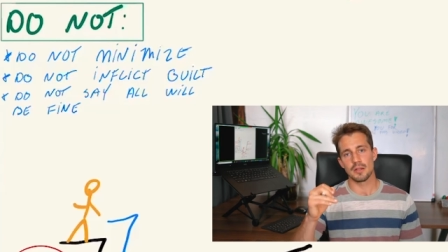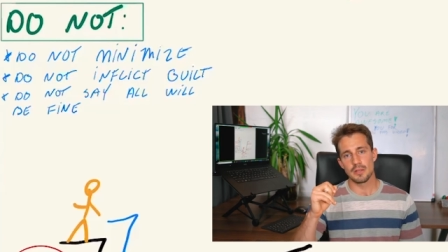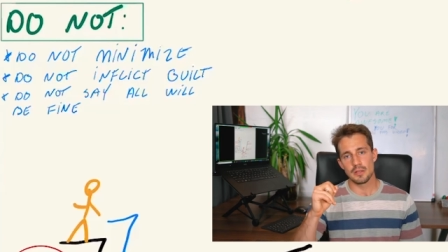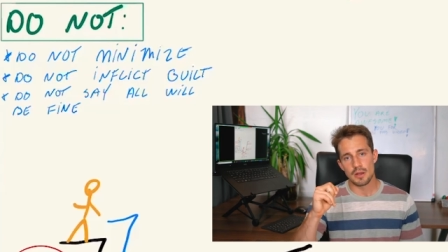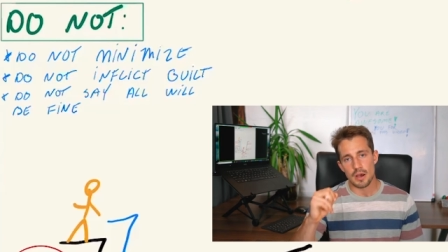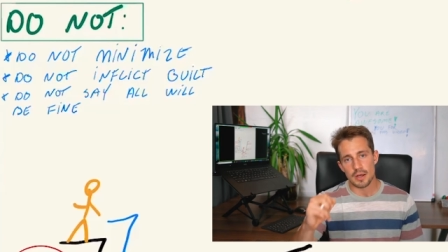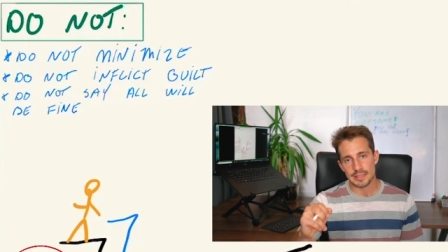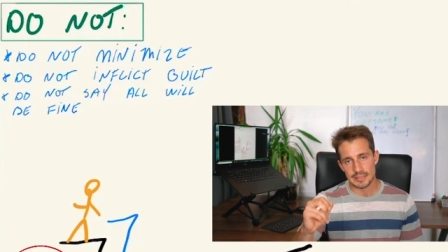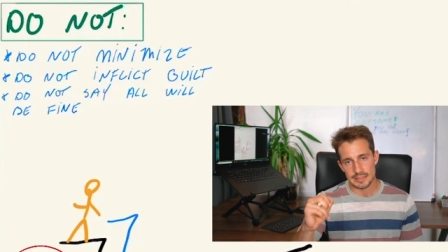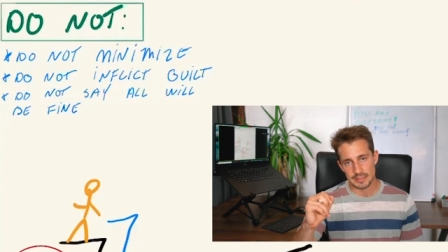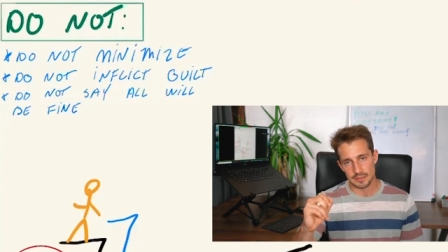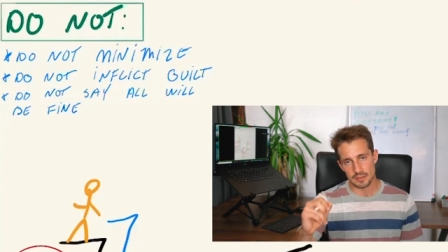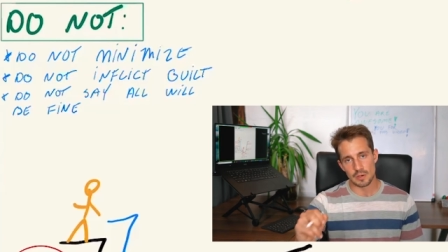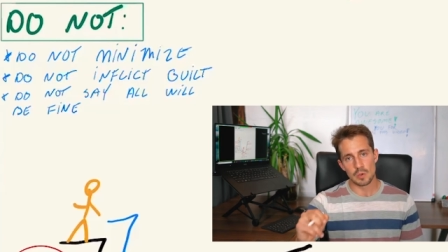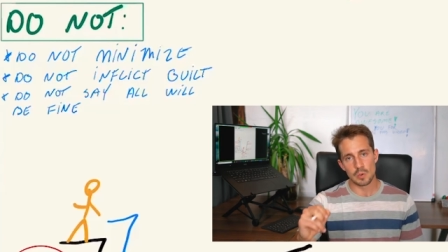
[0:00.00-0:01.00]

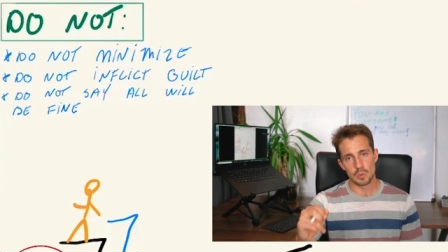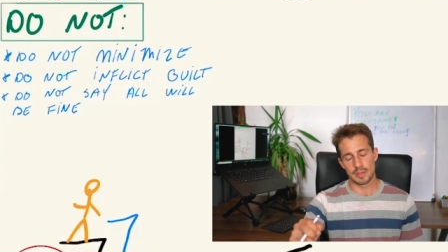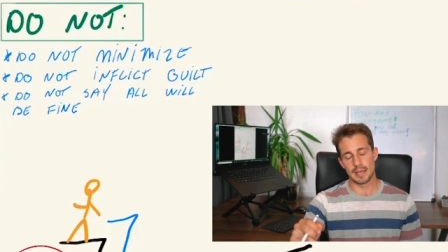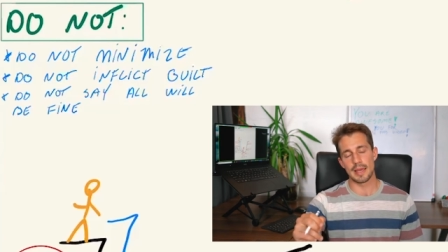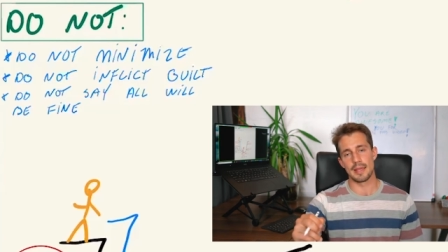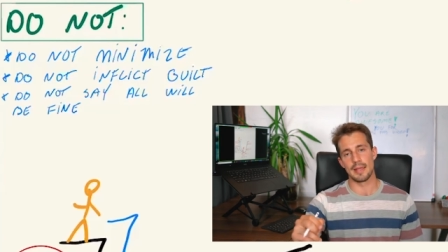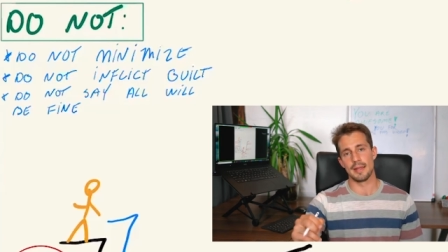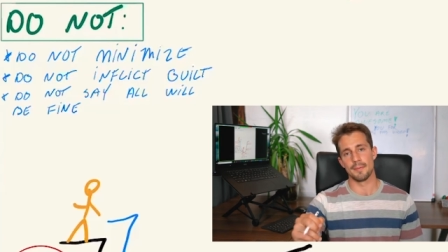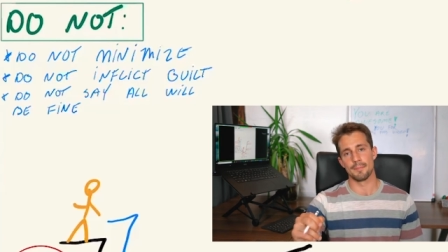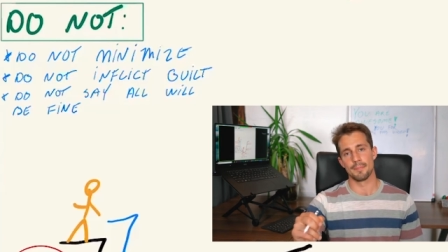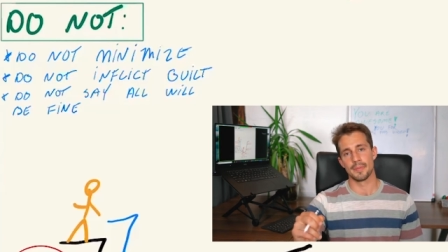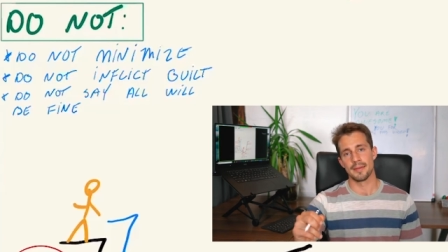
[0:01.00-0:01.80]
not okay.